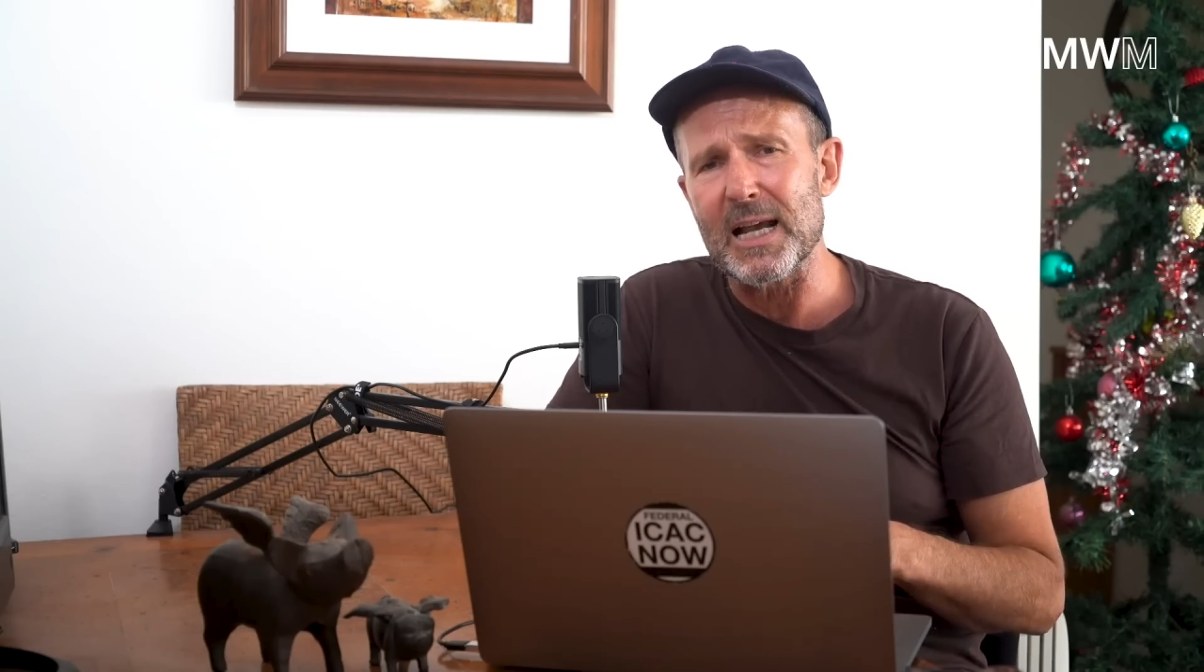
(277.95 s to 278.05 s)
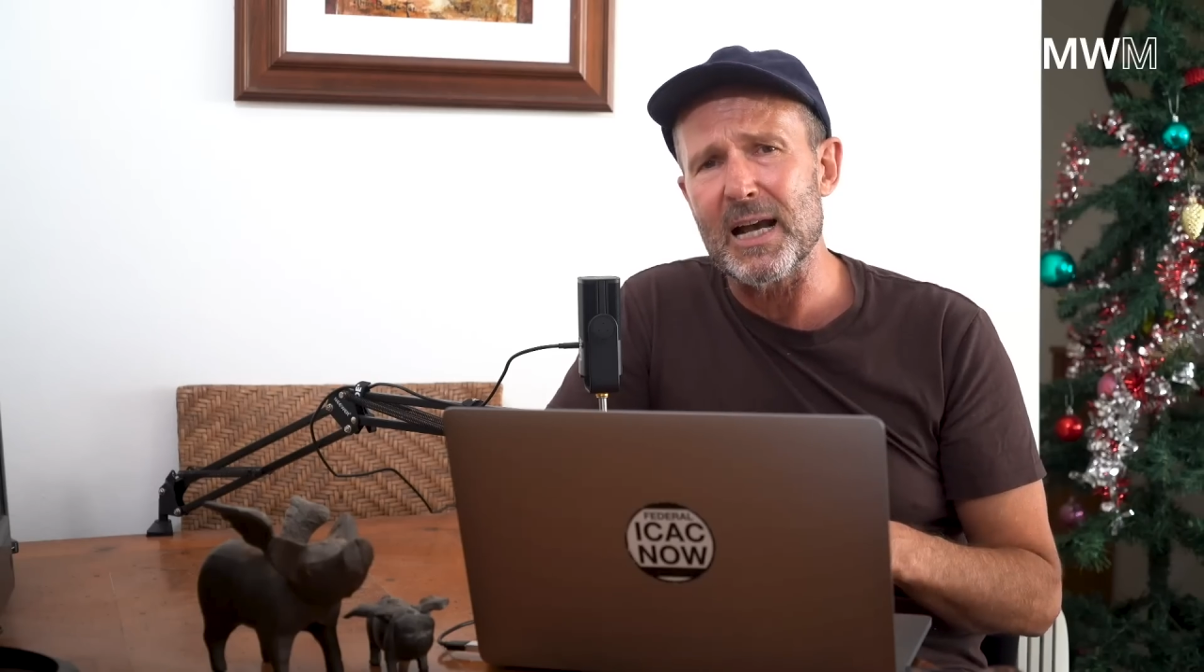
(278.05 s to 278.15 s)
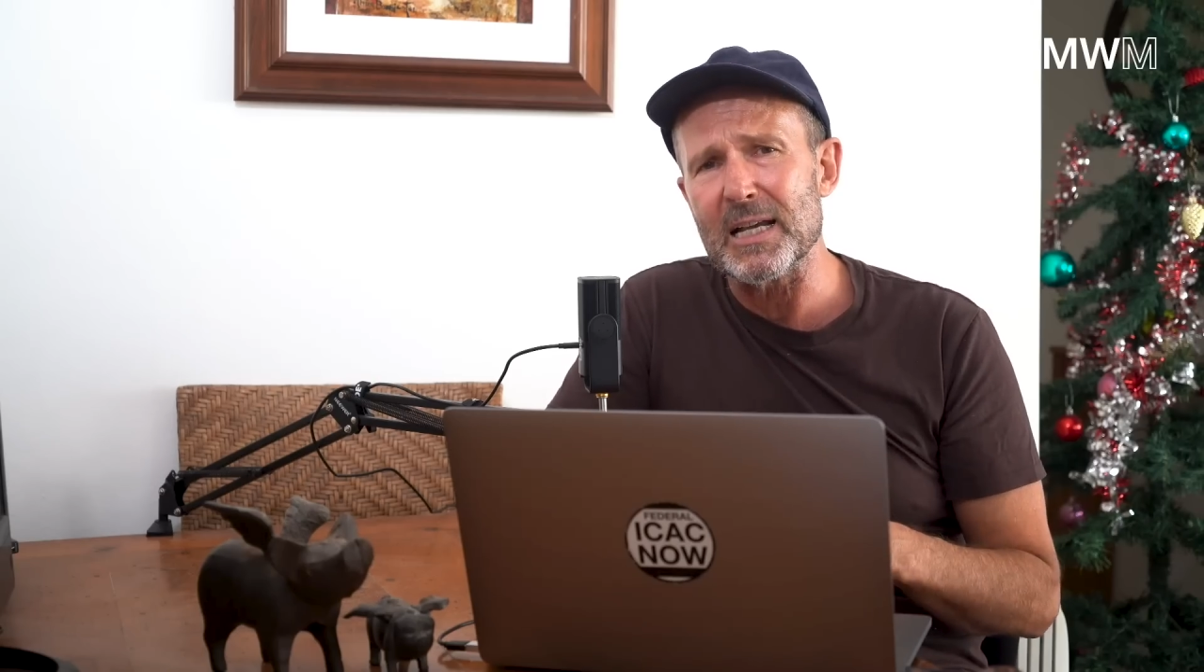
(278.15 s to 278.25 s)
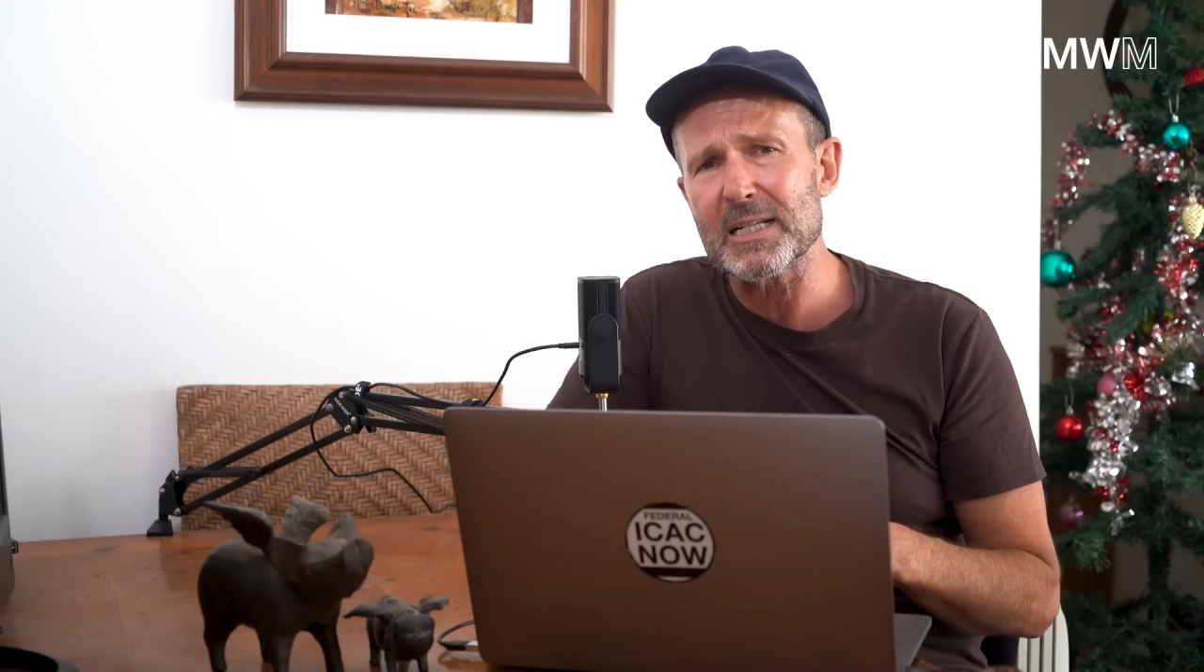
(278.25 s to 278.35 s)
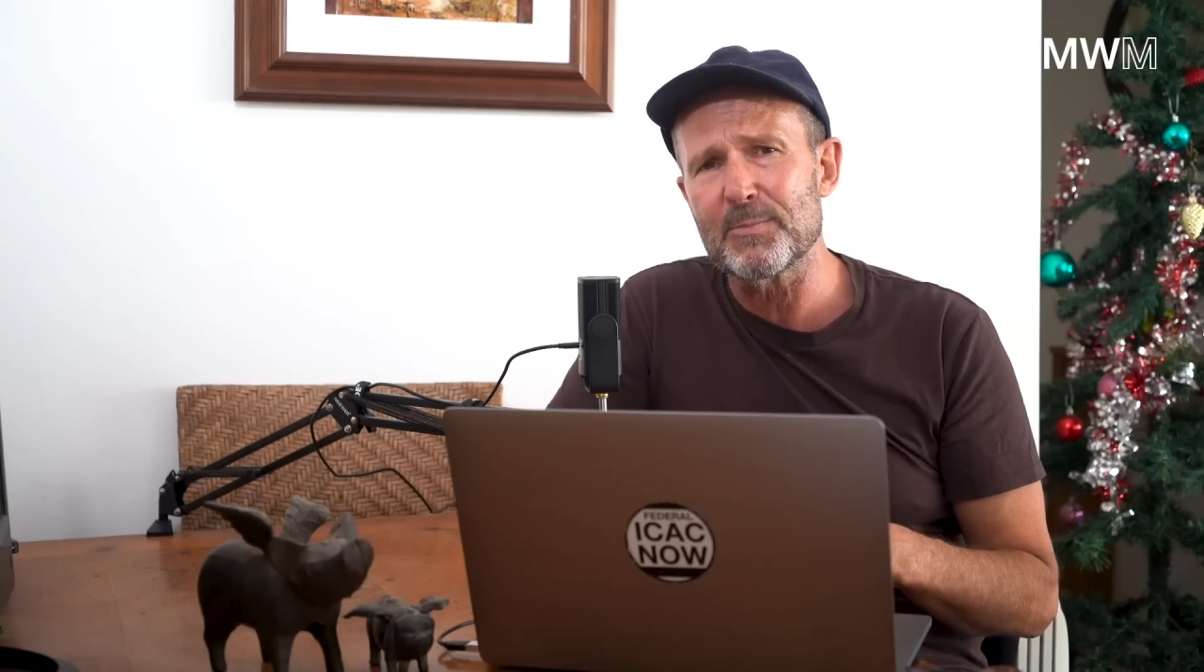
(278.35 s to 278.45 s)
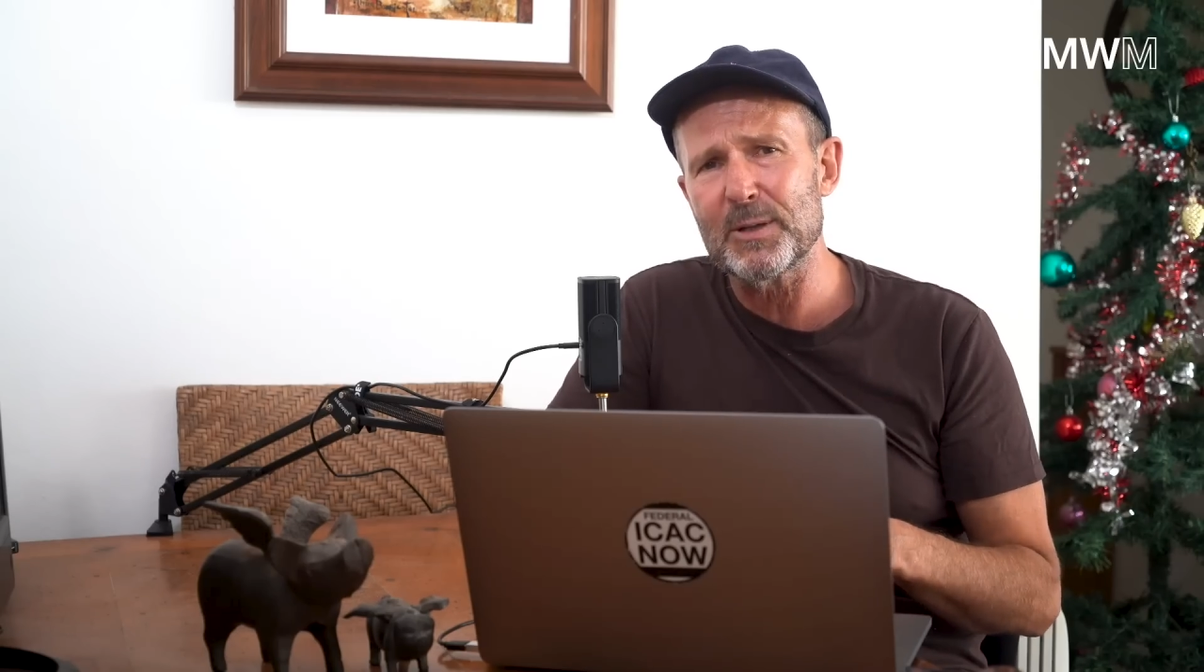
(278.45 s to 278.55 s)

asked.